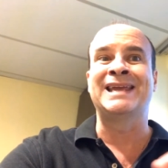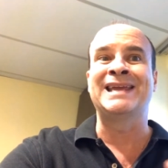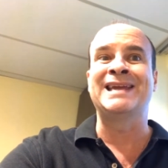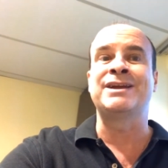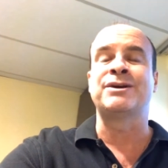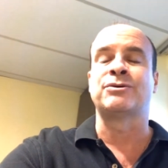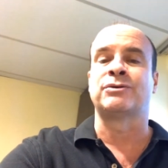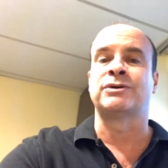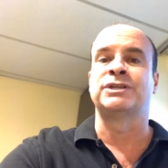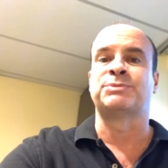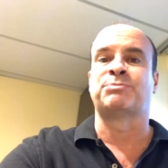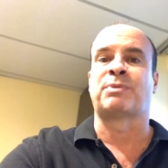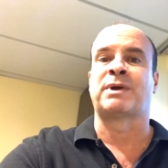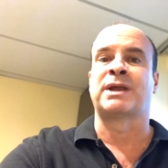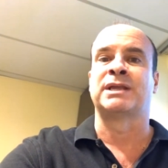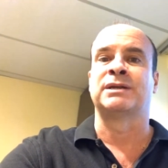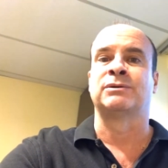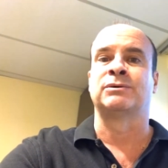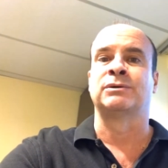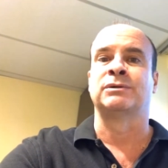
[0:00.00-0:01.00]
increase
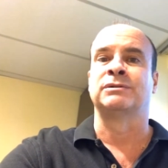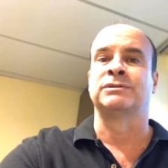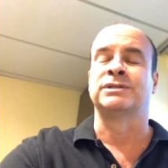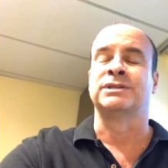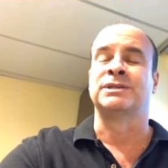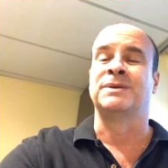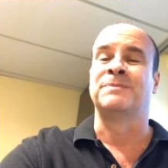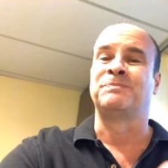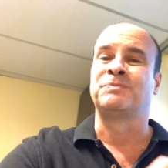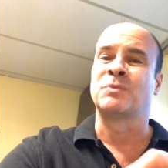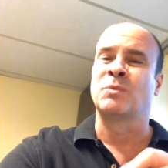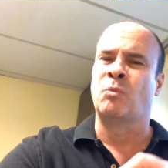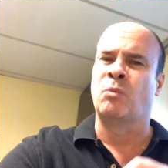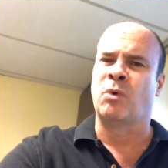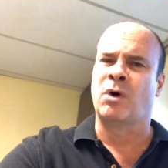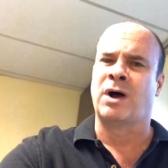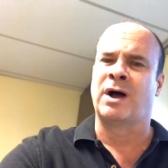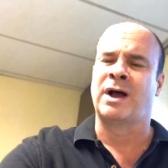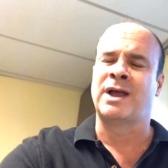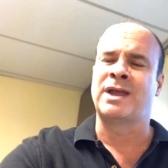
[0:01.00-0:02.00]
brand loyalty.
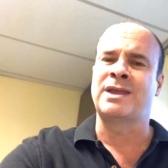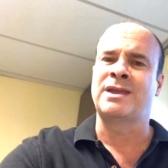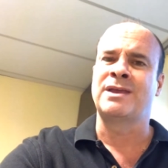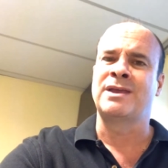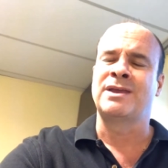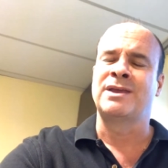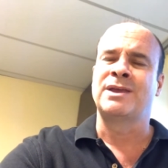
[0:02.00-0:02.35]
Why?